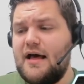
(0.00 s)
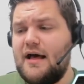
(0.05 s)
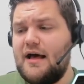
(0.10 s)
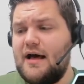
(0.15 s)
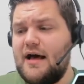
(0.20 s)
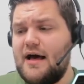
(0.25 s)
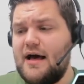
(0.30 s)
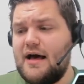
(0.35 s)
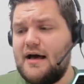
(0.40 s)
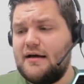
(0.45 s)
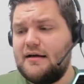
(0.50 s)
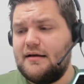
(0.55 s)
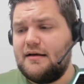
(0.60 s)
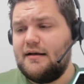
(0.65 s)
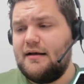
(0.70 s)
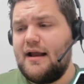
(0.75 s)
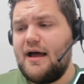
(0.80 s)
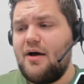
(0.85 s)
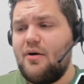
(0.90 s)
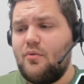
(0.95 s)

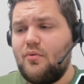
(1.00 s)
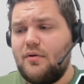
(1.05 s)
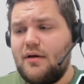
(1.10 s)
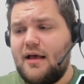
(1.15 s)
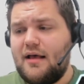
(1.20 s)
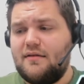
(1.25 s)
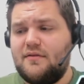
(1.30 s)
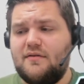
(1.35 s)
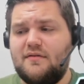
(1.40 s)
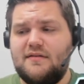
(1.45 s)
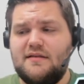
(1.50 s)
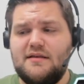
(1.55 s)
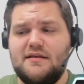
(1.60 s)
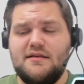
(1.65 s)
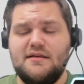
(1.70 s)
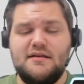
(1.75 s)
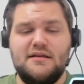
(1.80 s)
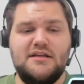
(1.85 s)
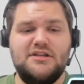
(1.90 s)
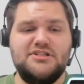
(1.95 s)
Now, as you
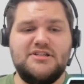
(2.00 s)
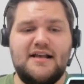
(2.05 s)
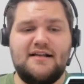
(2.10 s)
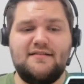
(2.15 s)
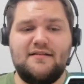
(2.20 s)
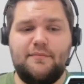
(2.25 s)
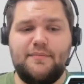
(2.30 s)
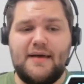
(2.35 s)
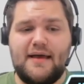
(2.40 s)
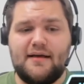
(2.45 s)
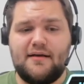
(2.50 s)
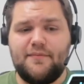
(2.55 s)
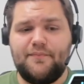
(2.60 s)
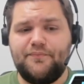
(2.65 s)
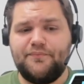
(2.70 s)
see, he checks it back.